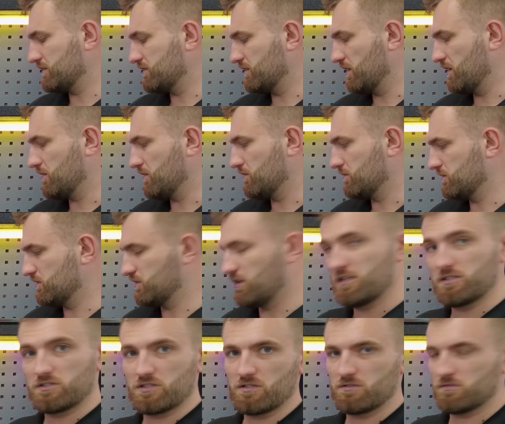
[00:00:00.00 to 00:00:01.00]
So stay
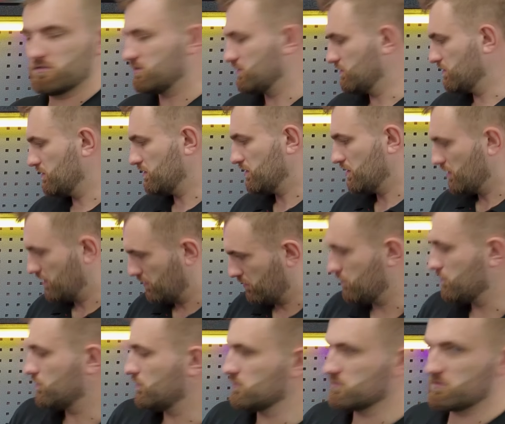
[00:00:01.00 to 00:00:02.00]
tuned.
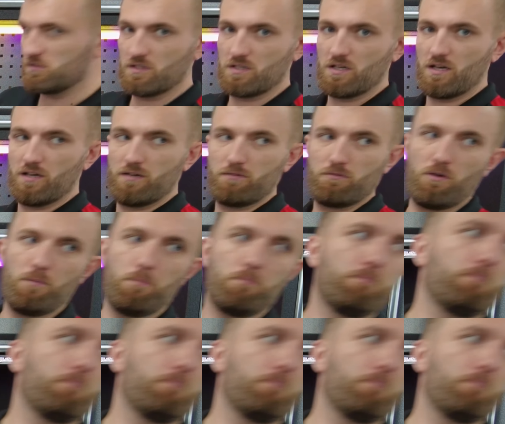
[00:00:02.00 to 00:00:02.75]
We'll see you later on.